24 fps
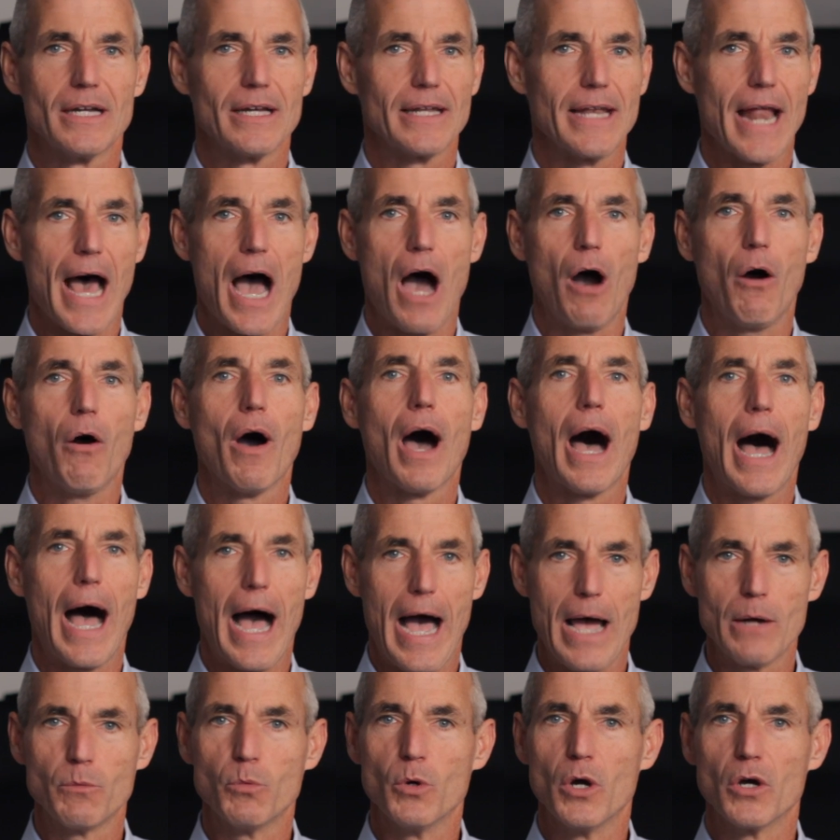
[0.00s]
Now,
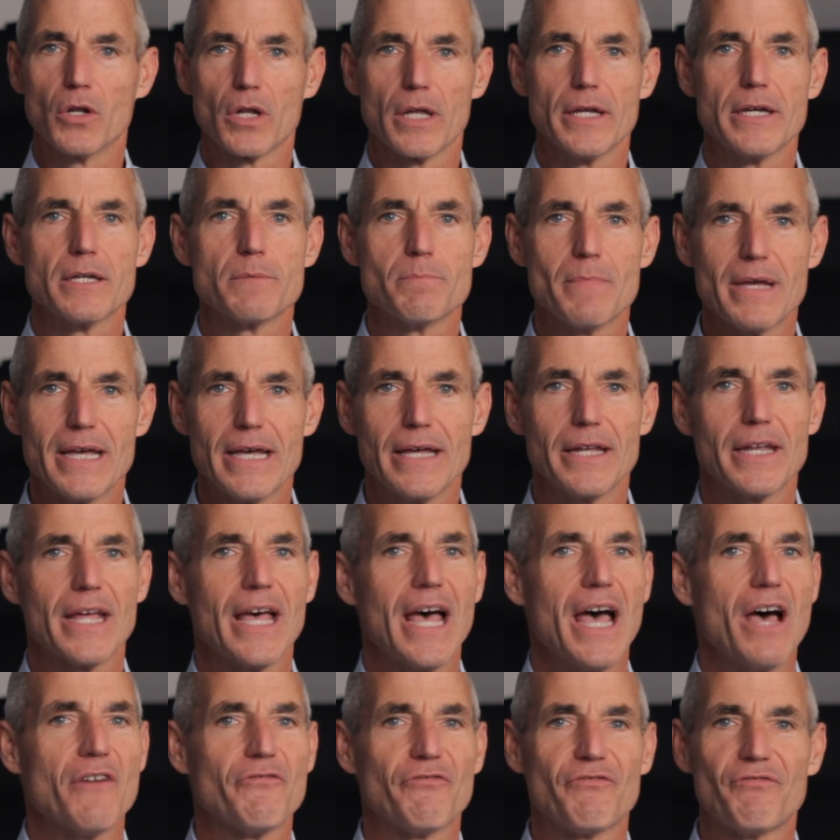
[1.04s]
I will admit,
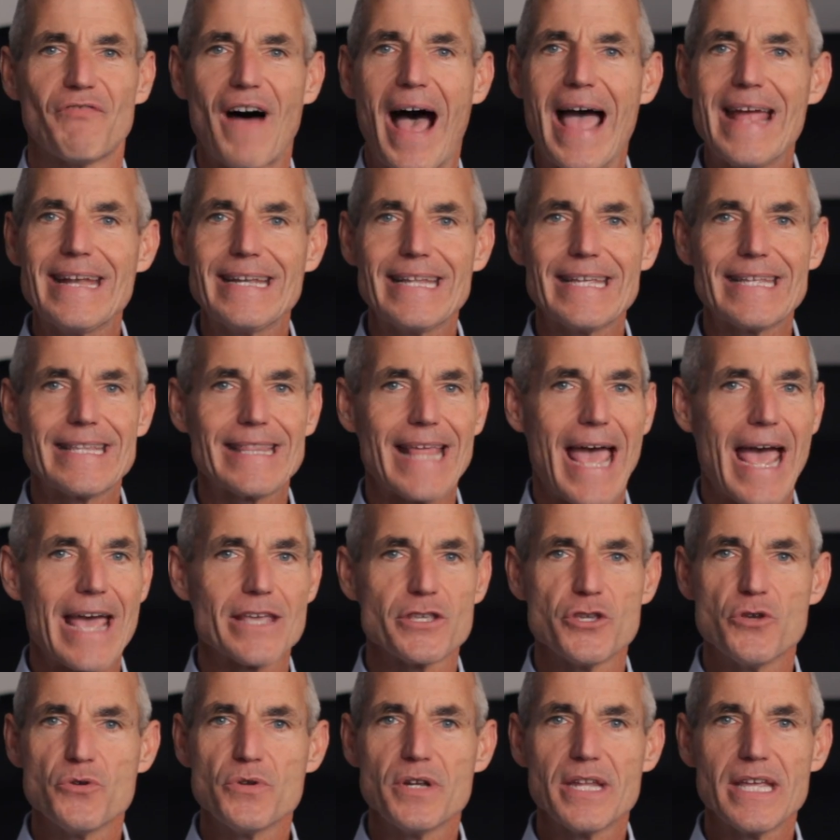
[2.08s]
finding that
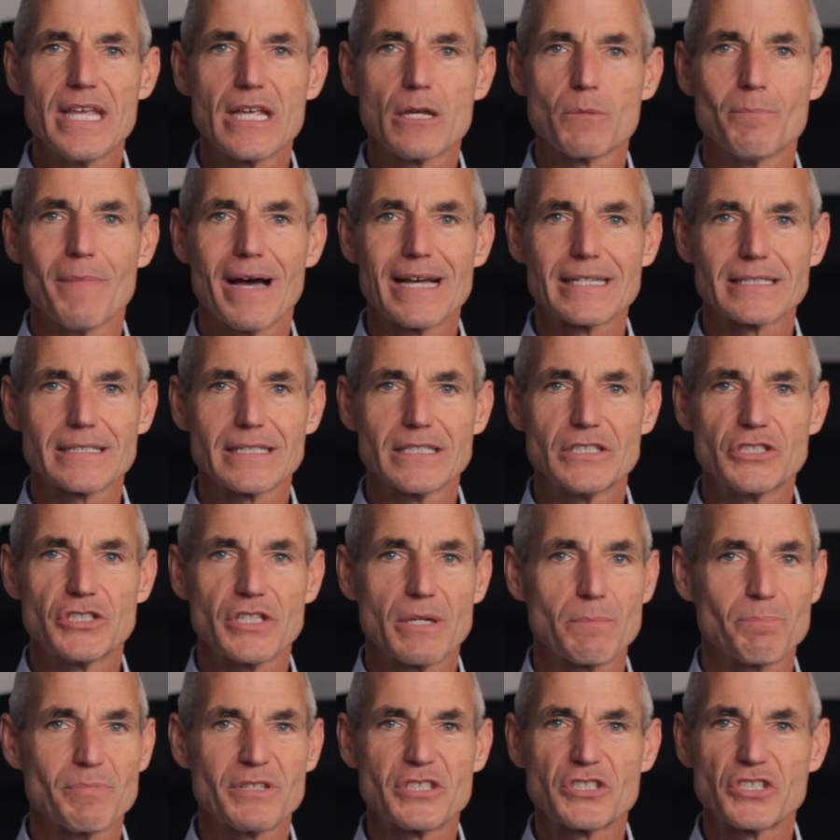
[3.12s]
unique message
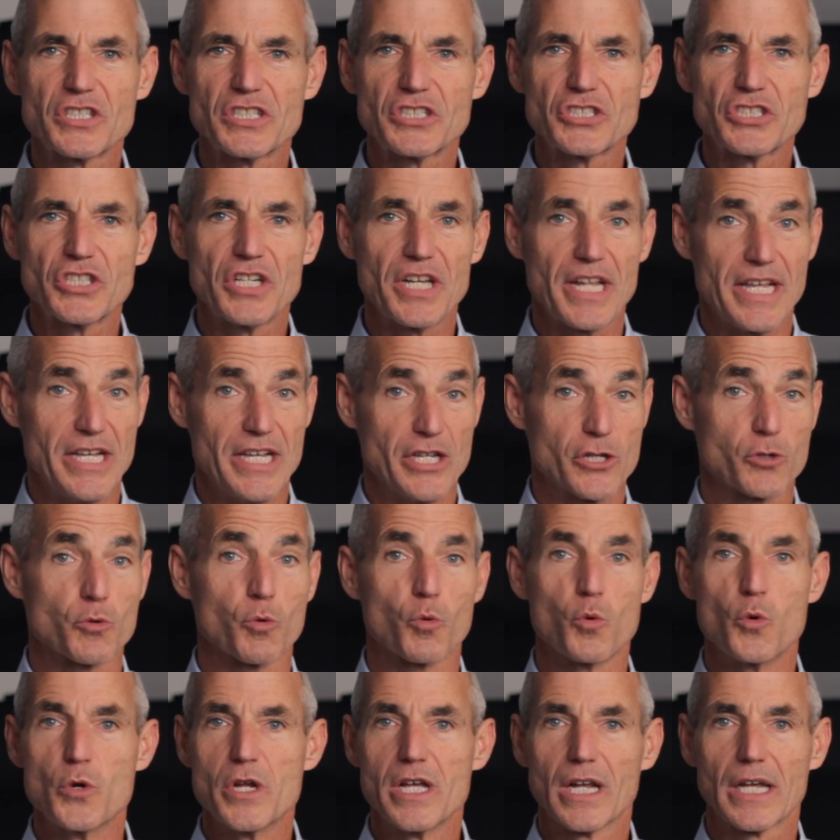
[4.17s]
and position is
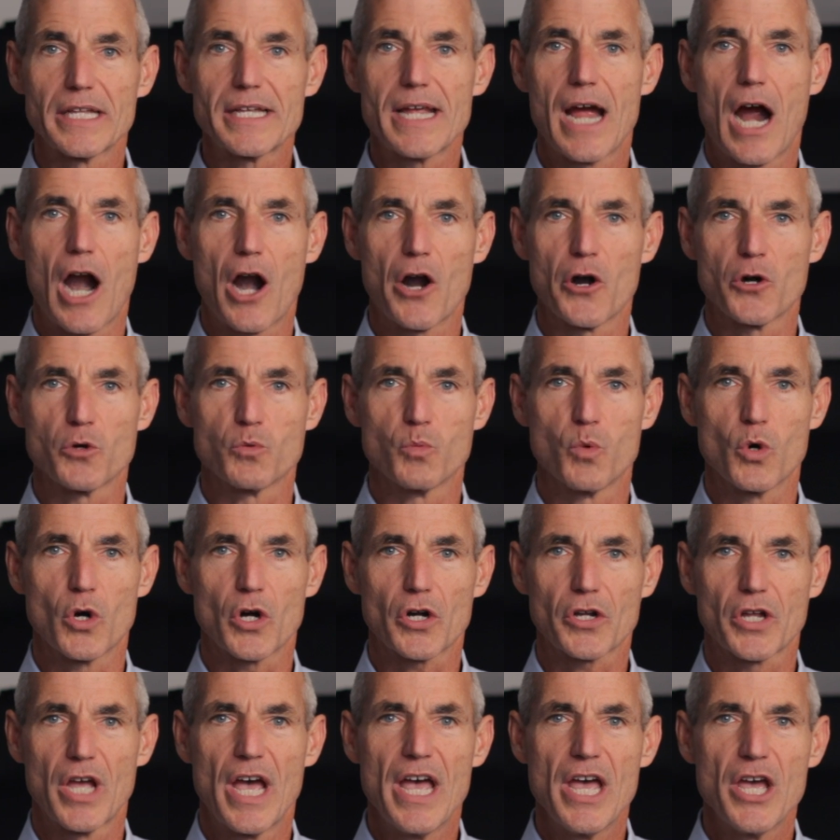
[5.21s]
really hard
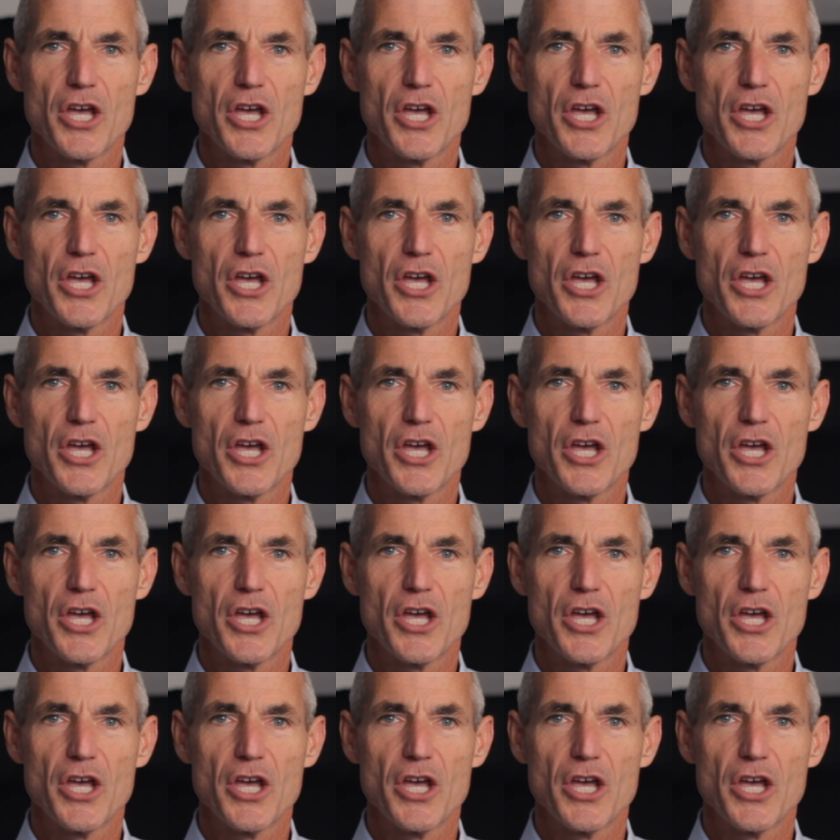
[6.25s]
work.